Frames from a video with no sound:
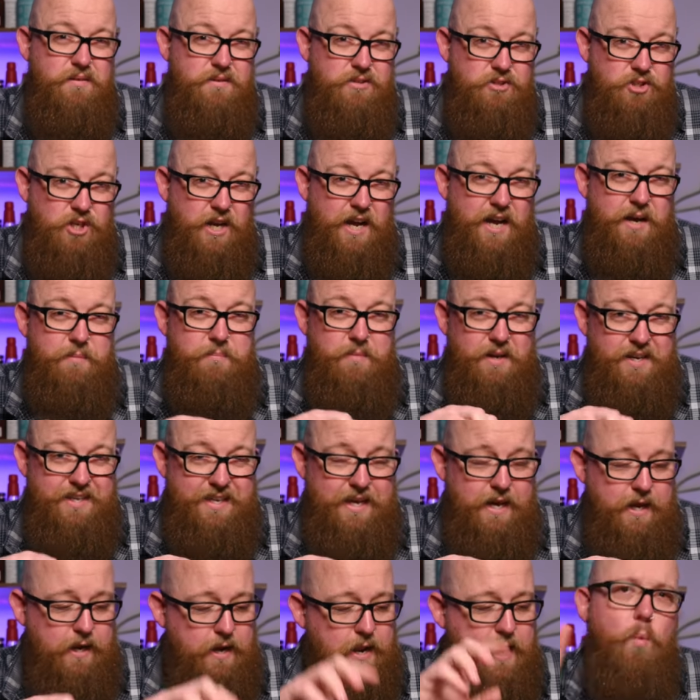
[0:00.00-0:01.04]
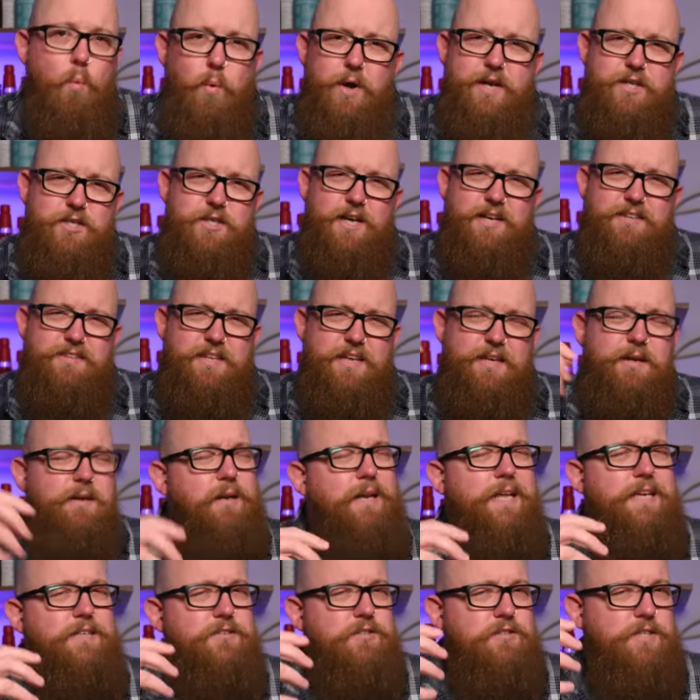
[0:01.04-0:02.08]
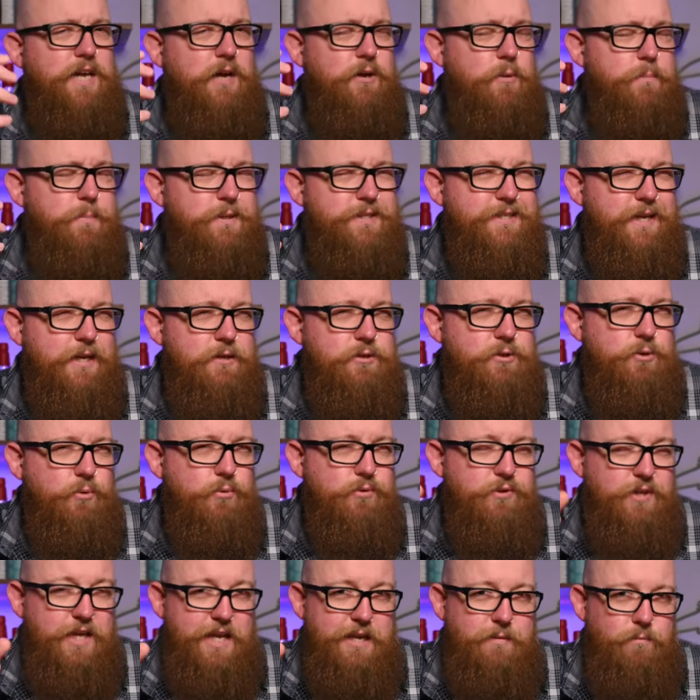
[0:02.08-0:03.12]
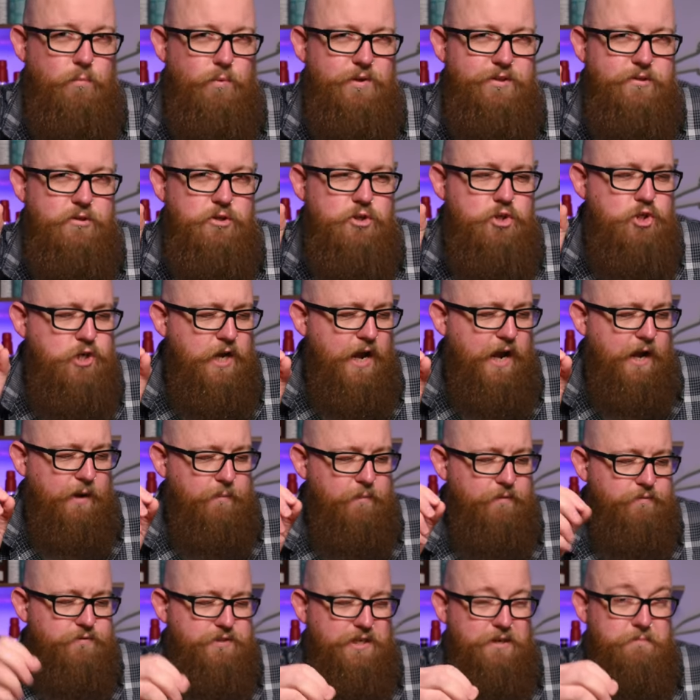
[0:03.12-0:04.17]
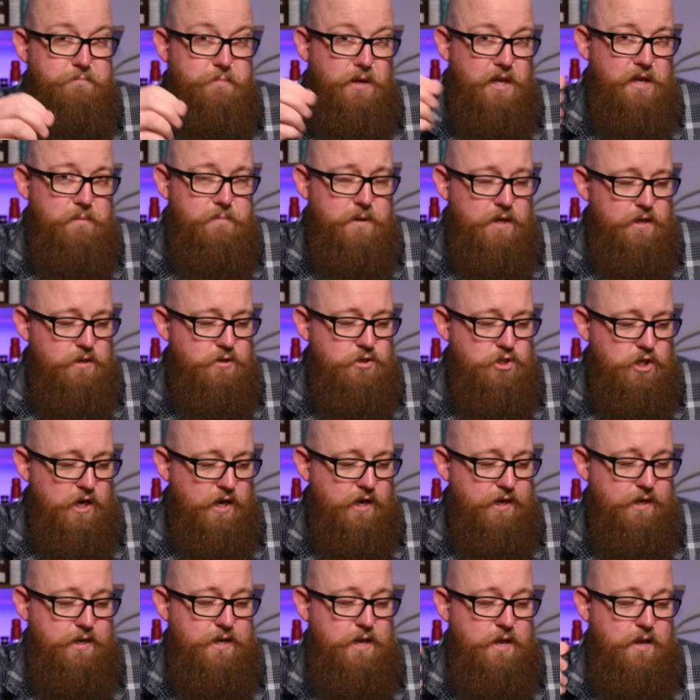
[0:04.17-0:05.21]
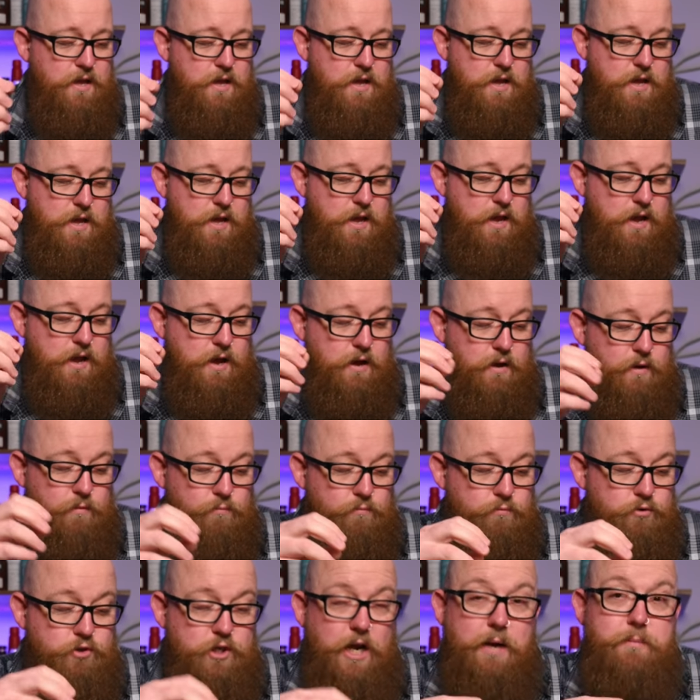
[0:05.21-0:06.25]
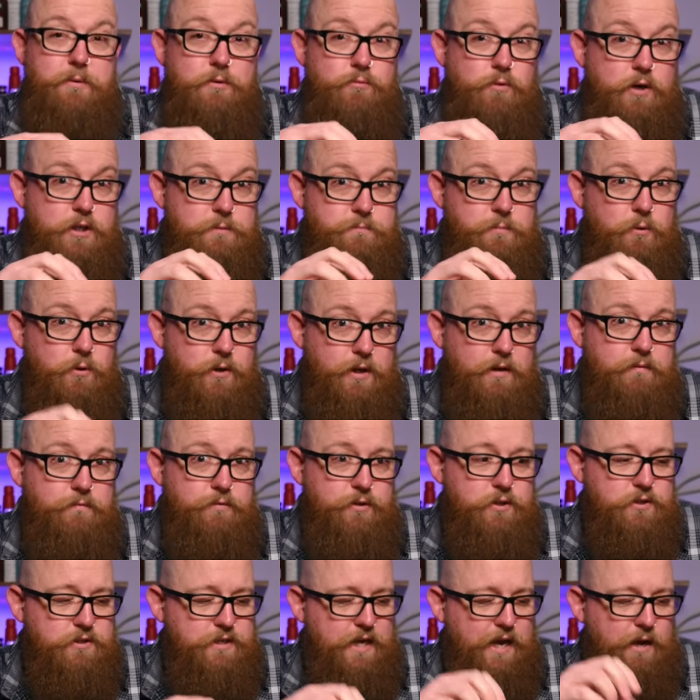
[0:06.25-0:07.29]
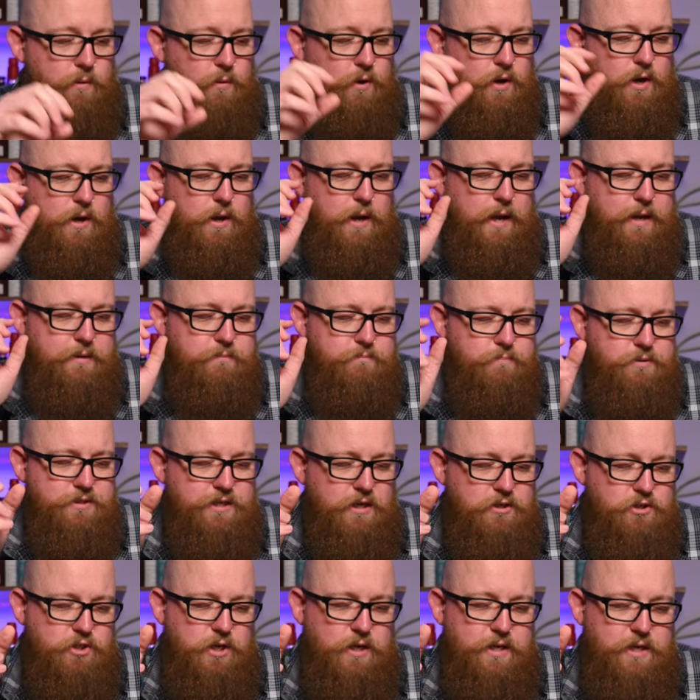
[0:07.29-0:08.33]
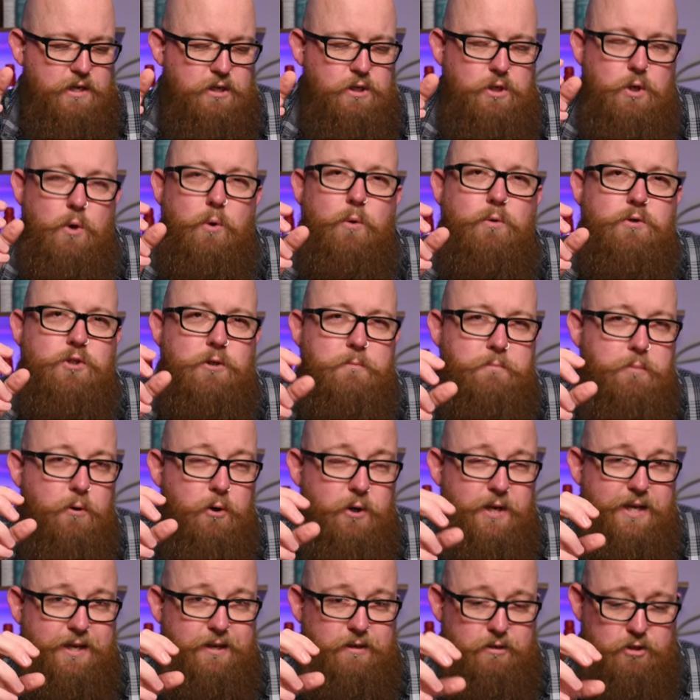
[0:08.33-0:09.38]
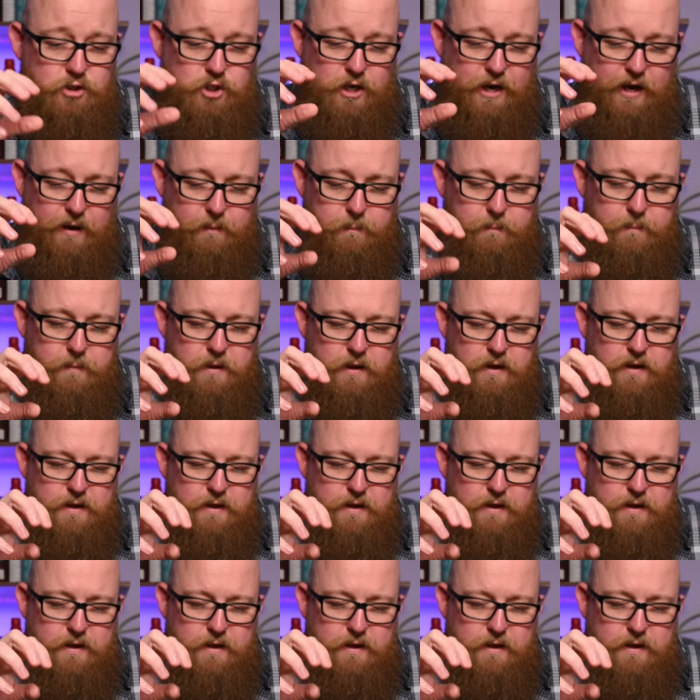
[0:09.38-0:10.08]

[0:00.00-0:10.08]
jam again, which I think leads us down a potential theme with jam. I've said PB&J, jam and rice pudding for the sour, and potentially Yorkshire pudding and jam